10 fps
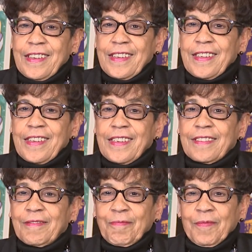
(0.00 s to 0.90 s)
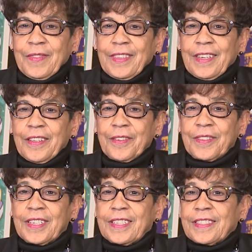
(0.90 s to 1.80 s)
And the other
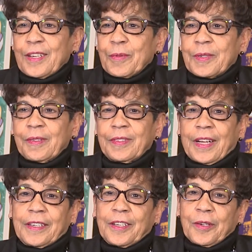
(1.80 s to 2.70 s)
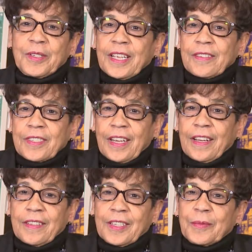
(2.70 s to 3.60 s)
things they would like go
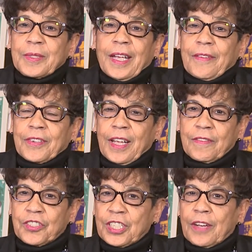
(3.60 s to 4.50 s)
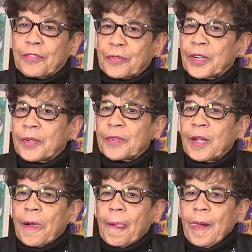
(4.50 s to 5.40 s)
downtown, they would have to have a chaperone,
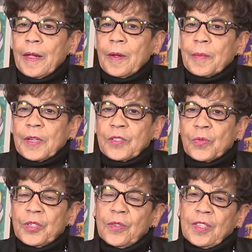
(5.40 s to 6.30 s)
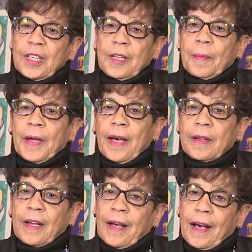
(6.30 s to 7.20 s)
because when you think about
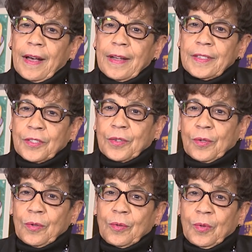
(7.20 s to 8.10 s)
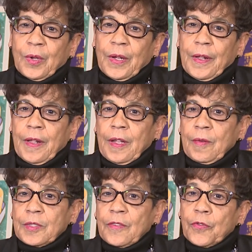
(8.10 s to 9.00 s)
a high school, it
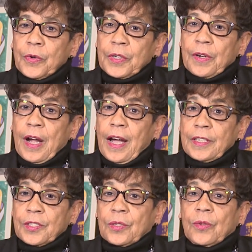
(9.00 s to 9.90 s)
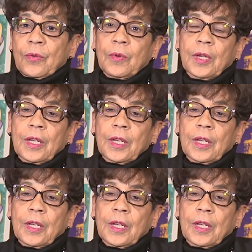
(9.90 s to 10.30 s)
was a four-year high school.